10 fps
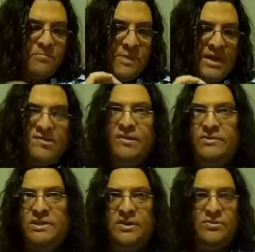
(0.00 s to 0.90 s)
At
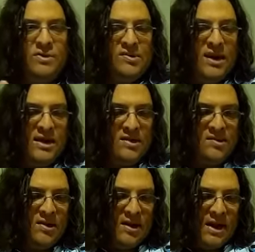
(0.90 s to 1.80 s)
17-30 seconds.
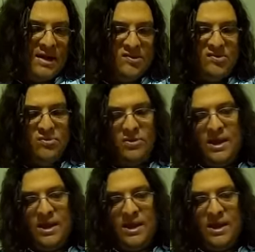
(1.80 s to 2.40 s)
As soon